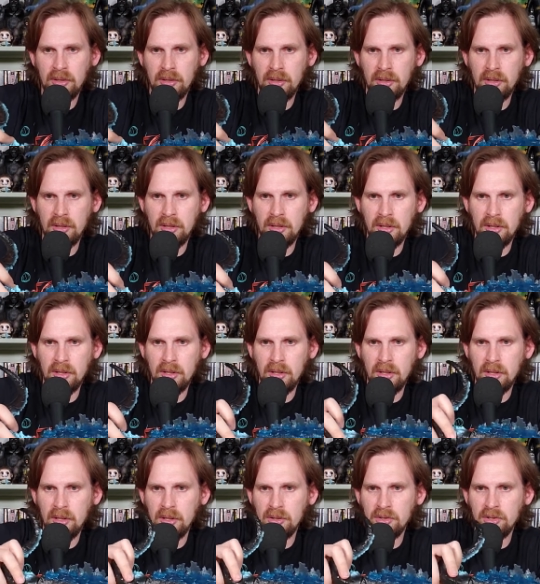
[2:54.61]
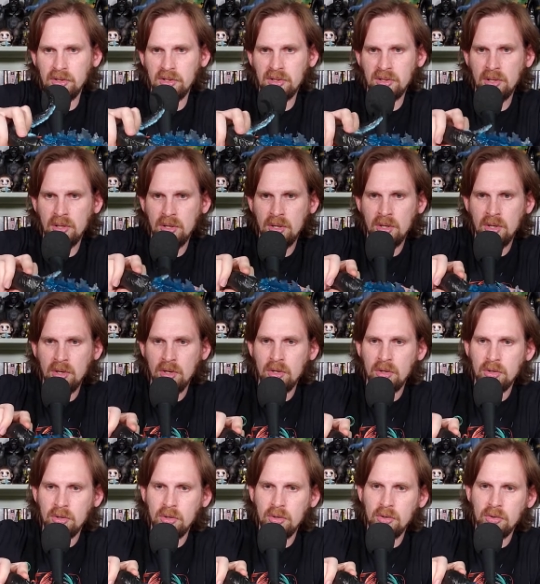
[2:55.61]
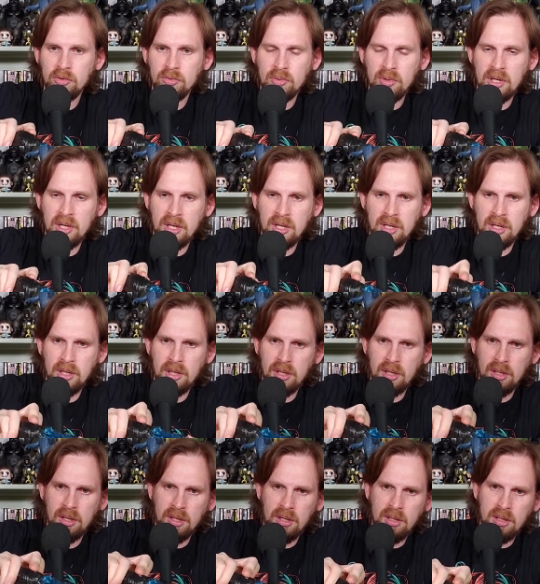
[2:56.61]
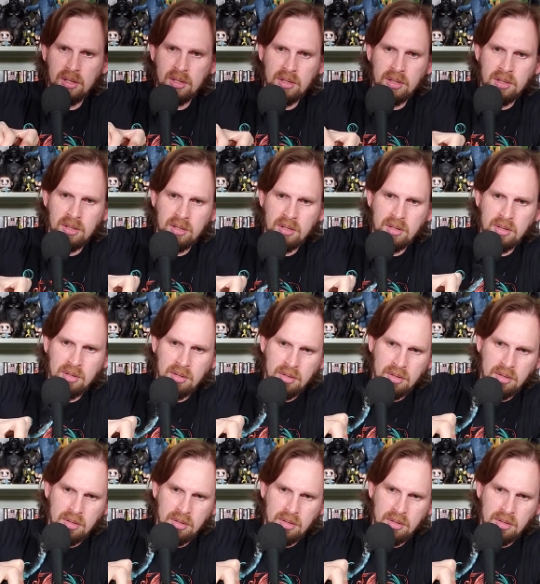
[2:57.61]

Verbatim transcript: and then it just goes right in.